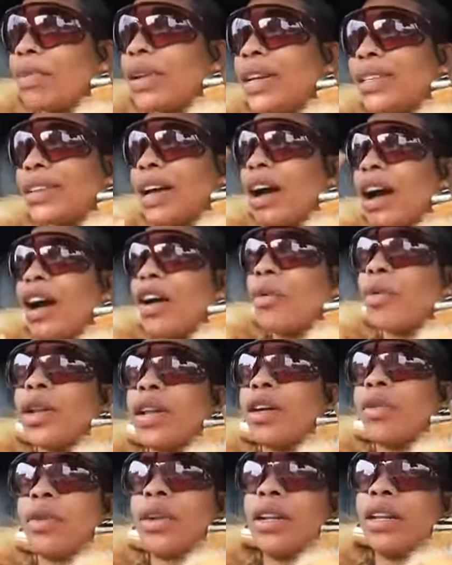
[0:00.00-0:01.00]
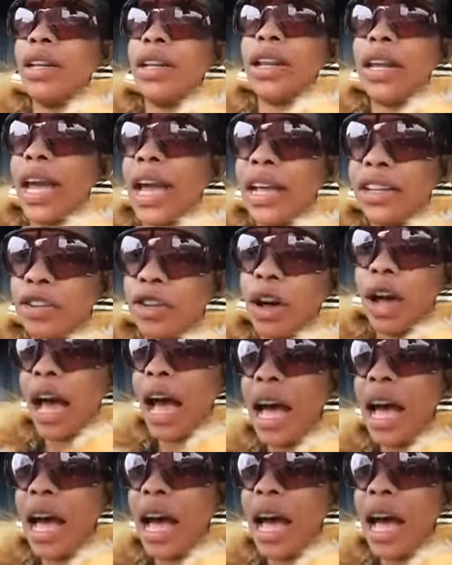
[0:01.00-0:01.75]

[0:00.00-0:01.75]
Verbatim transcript: Plus, I already don't want another gas car.